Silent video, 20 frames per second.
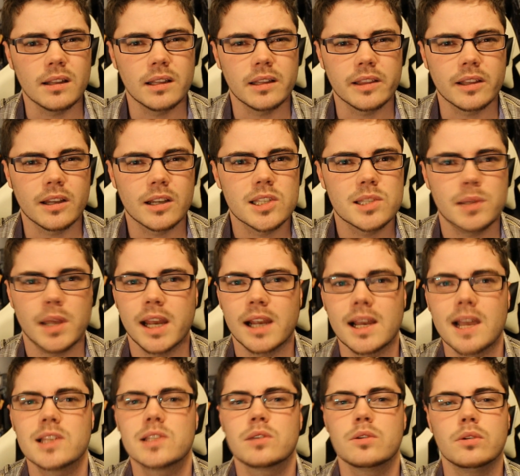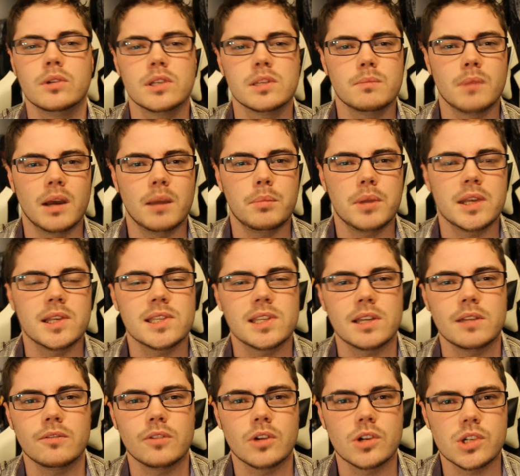It looks like as good as my
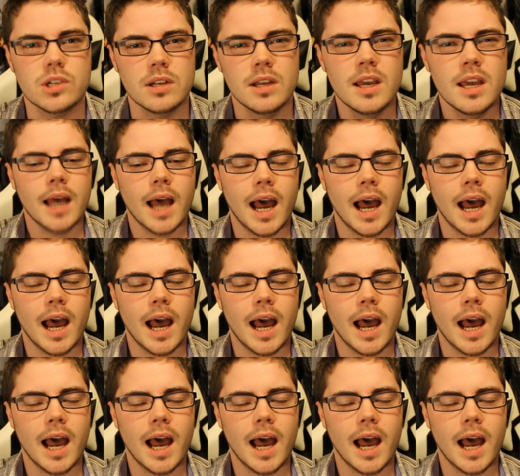PC version.